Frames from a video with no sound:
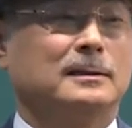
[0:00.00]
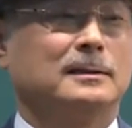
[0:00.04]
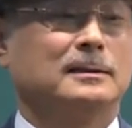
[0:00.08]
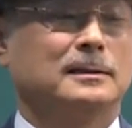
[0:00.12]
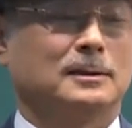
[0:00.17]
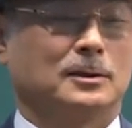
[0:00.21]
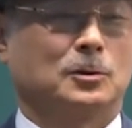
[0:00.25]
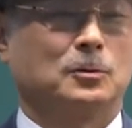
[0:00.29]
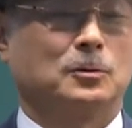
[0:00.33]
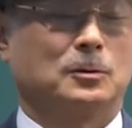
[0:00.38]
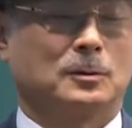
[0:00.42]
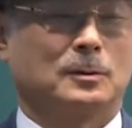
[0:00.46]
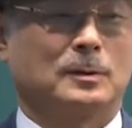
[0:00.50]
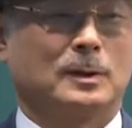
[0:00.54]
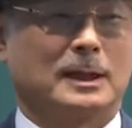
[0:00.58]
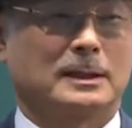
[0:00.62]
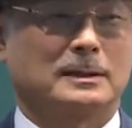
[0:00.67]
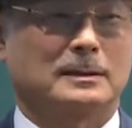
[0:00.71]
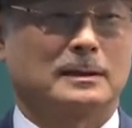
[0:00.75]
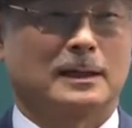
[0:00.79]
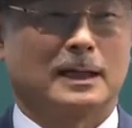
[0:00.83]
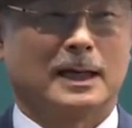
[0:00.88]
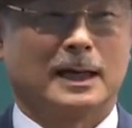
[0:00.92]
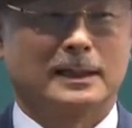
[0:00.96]
That
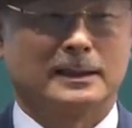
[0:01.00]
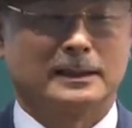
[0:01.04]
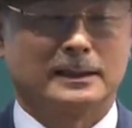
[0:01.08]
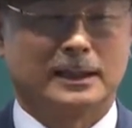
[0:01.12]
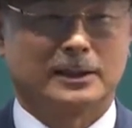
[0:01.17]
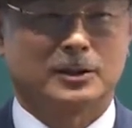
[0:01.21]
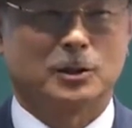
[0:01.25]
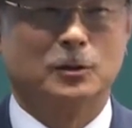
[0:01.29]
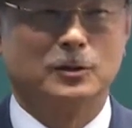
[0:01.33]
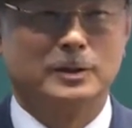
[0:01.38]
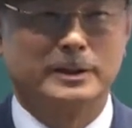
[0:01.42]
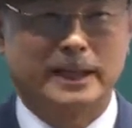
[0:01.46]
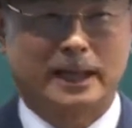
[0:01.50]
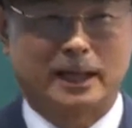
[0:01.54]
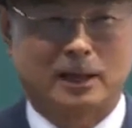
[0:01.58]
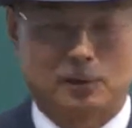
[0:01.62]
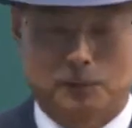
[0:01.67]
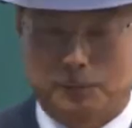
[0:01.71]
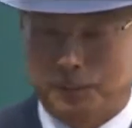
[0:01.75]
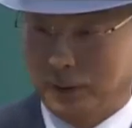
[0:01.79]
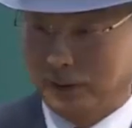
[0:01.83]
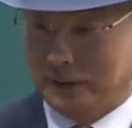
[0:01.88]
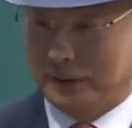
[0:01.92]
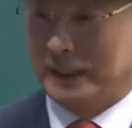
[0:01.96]
textbook soon spread
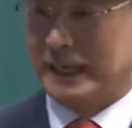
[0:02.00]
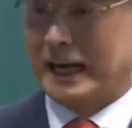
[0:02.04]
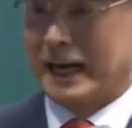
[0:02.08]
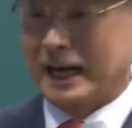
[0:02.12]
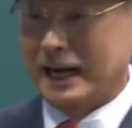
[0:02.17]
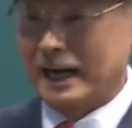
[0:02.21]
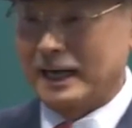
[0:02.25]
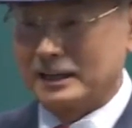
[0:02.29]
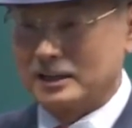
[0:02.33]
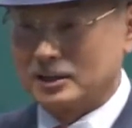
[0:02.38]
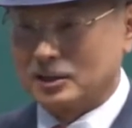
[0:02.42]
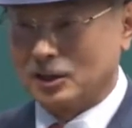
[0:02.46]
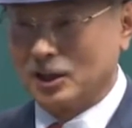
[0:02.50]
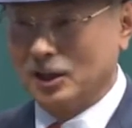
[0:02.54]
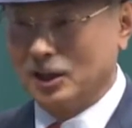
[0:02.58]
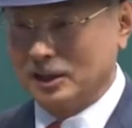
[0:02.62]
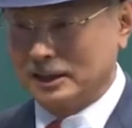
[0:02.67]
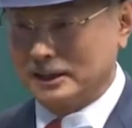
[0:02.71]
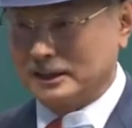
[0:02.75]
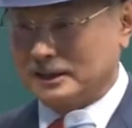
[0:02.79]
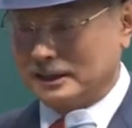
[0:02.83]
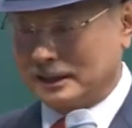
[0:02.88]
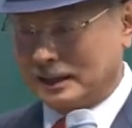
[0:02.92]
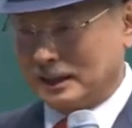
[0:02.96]
all across
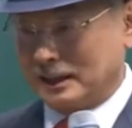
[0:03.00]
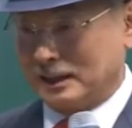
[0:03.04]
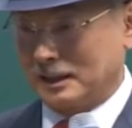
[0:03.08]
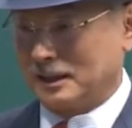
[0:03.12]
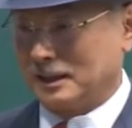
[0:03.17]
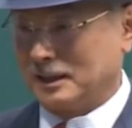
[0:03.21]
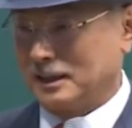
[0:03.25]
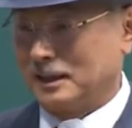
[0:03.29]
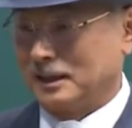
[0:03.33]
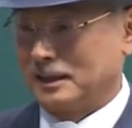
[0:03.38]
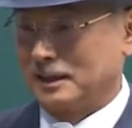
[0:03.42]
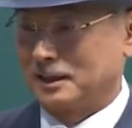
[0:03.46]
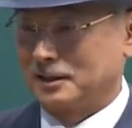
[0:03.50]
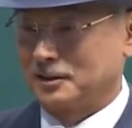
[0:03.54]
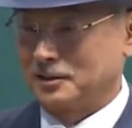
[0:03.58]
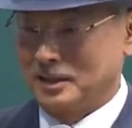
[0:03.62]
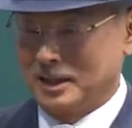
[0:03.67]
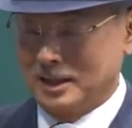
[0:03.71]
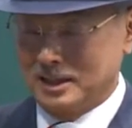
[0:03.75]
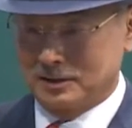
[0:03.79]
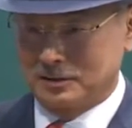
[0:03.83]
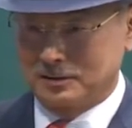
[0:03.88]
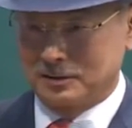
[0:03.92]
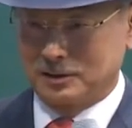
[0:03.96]
the world.
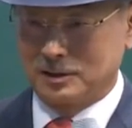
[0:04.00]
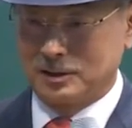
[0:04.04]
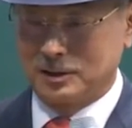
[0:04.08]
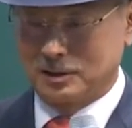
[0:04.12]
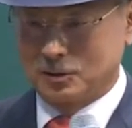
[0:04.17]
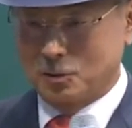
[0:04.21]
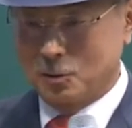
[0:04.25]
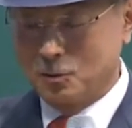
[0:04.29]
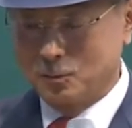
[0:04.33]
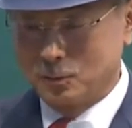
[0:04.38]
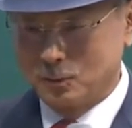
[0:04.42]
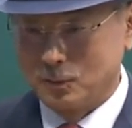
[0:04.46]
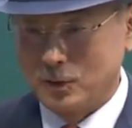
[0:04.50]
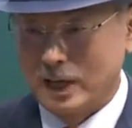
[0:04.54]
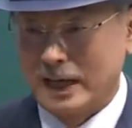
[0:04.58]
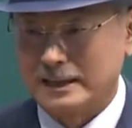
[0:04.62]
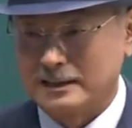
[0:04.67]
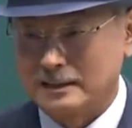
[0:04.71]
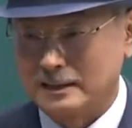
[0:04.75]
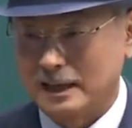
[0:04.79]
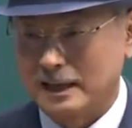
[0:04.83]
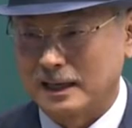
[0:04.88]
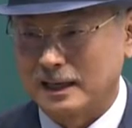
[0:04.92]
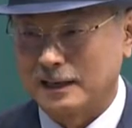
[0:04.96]
People all
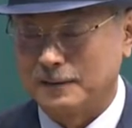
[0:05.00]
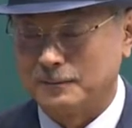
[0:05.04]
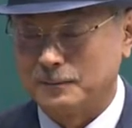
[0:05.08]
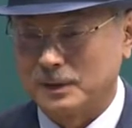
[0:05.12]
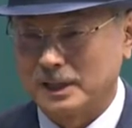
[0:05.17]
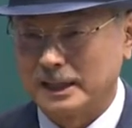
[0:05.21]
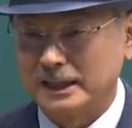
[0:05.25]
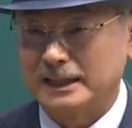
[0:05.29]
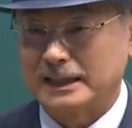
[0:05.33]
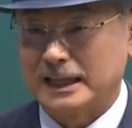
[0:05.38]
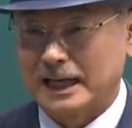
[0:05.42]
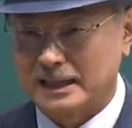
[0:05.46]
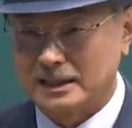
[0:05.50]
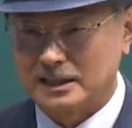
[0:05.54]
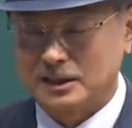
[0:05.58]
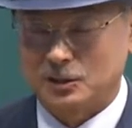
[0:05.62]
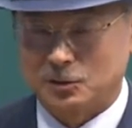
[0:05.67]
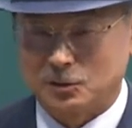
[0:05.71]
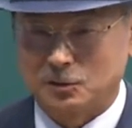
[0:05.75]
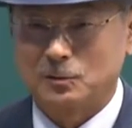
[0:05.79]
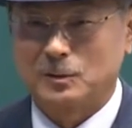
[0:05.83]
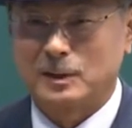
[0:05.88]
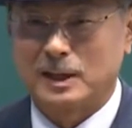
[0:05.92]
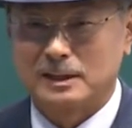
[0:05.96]
across the world
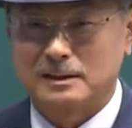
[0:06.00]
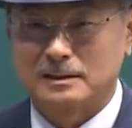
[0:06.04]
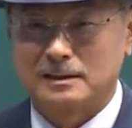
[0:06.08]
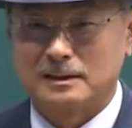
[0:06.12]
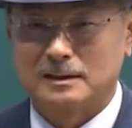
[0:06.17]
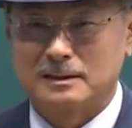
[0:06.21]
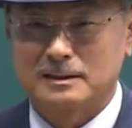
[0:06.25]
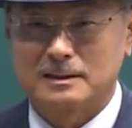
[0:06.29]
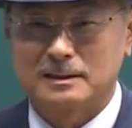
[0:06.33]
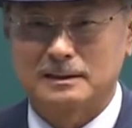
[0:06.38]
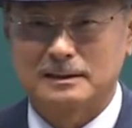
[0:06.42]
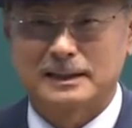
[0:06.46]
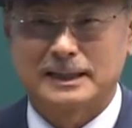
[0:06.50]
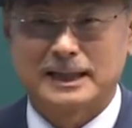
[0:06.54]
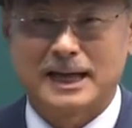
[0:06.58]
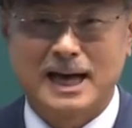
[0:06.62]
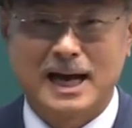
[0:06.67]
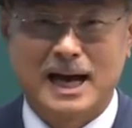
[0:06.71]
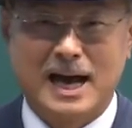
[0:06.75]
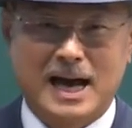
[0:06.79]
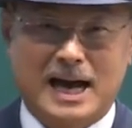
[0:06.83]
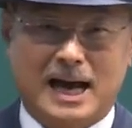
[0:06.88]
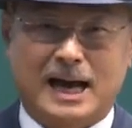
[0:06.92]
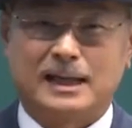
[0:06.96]
read that
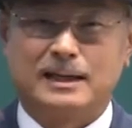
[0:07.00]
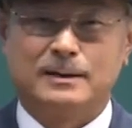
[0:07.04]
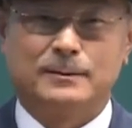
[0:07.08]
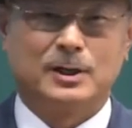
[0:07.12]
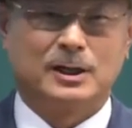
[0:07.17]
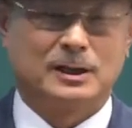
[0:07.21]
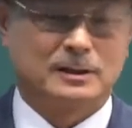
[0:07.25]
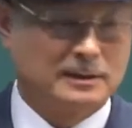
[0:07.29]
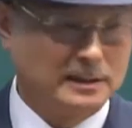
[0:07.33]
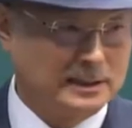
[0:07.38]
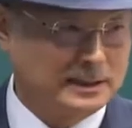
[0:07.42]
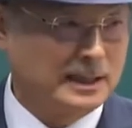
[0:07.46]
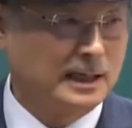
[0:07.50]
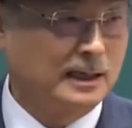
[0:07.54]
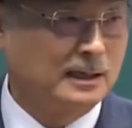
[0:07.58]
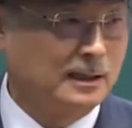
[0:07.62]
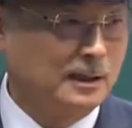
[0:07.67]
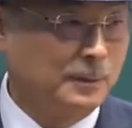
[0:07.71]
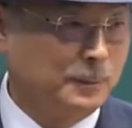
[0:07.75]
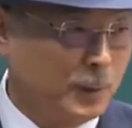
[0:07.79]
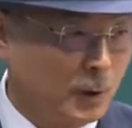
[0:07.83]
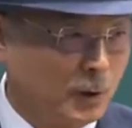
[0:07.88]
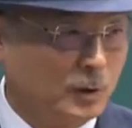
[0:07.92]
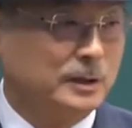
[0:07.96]
textbook, and it was
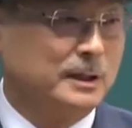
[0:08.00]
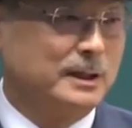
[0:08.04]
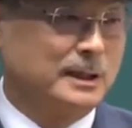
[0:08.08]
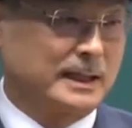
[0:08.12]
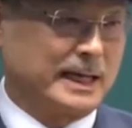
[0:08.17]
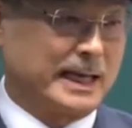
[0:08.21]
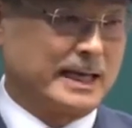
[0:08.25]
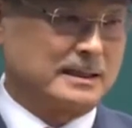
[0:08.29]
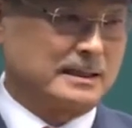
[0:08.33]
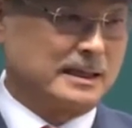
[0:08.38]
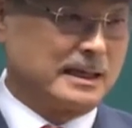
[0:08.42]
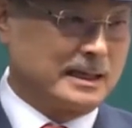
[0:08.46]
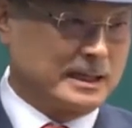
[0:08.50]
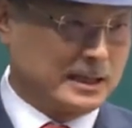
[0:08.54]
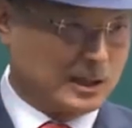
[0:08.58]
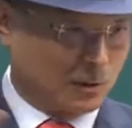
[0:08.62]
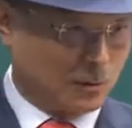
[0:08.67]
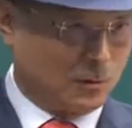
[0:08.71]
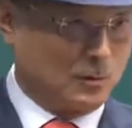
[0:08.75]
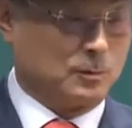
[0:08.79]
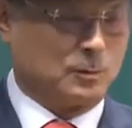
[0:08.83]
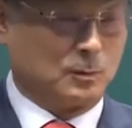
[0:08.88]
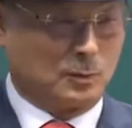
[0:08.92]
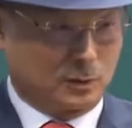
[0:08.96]
translated and studied by
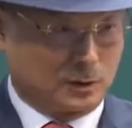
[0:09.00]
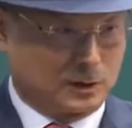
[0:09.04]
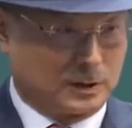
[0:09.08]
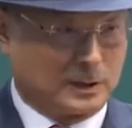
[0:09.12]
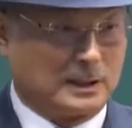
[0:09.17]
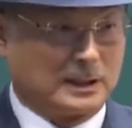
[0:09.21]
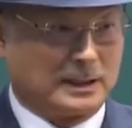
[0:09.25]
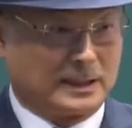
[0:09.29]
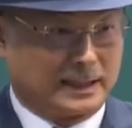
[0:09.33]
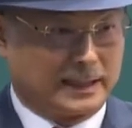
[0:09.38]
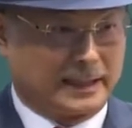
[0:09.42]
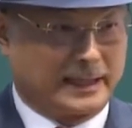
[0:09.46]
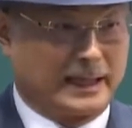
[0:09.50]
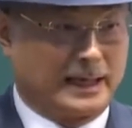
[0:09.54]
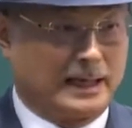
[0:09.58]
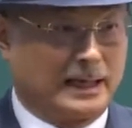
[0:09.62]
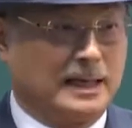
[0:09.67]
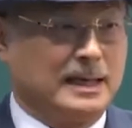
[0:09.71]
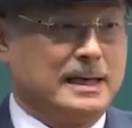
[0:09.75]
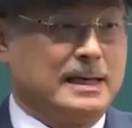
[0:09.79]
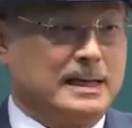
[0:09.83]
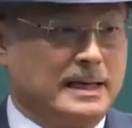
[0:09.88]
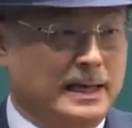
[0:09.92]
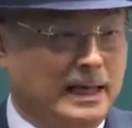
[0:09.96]
many students
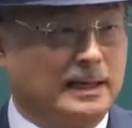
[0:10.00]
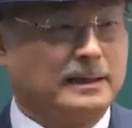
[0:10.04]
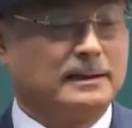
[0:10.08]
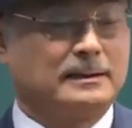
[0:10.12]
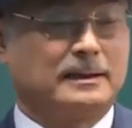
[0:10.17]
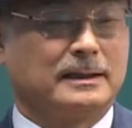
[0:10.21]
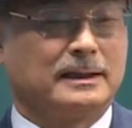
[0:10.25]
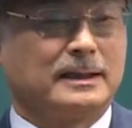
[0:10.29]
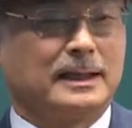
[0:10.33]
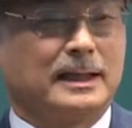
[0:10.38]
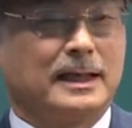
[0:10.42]
as well.